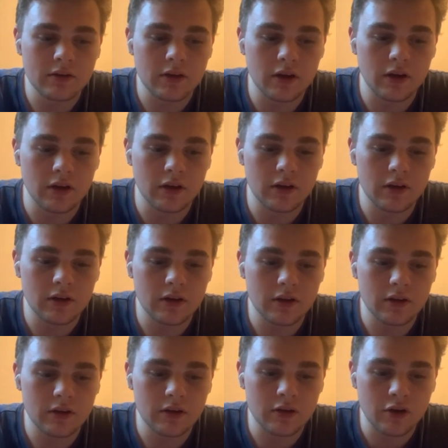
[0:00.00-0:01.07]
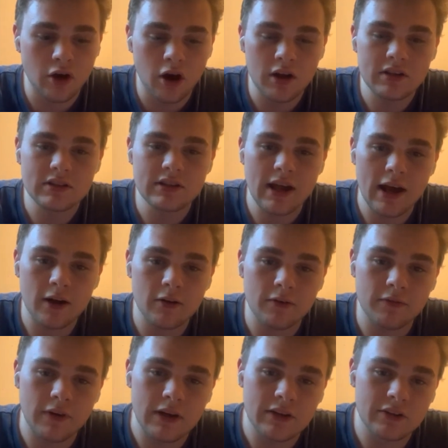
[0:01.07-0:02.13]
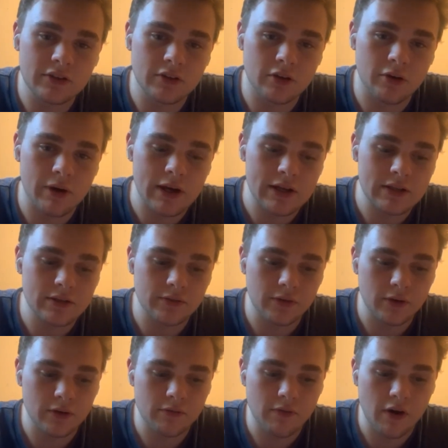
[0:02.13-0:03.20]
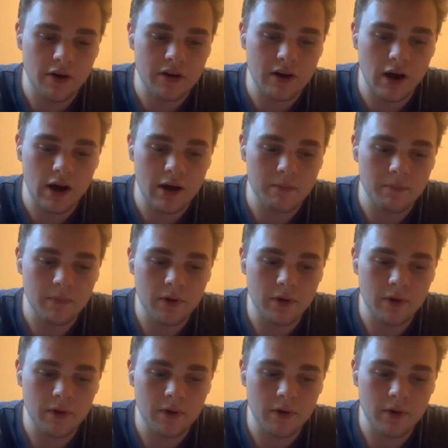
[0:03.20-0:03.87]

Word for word: to not sacrifice your grades for a fun time.